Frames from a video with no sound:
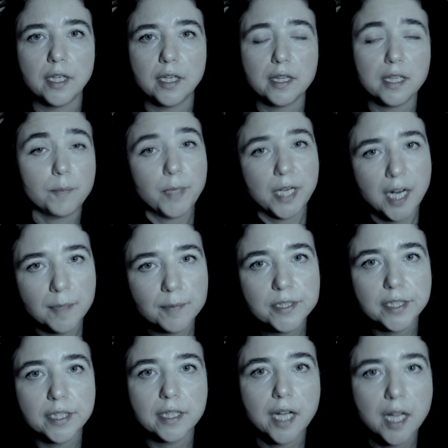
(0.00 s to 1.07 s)
that perhaps
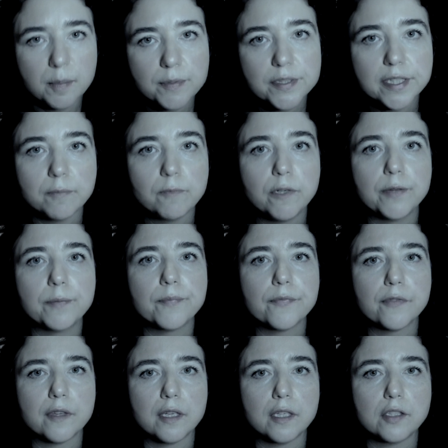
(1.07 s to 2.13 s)
can help someone
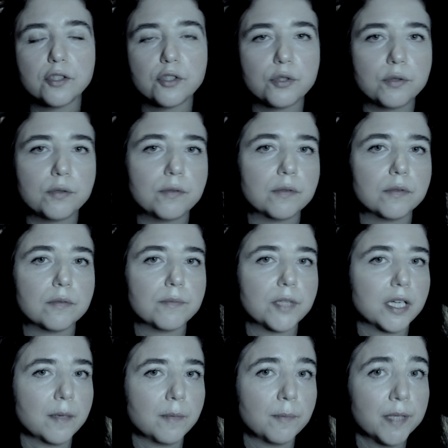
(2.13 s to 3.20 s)
to
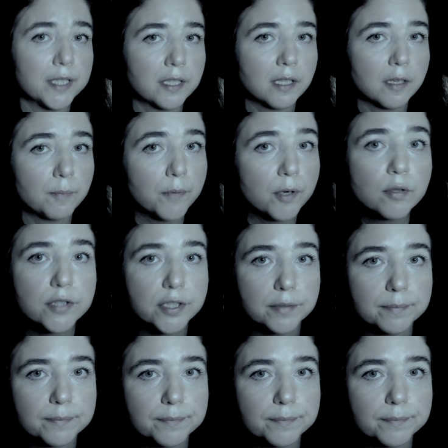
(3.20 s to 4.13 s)
become a better composer.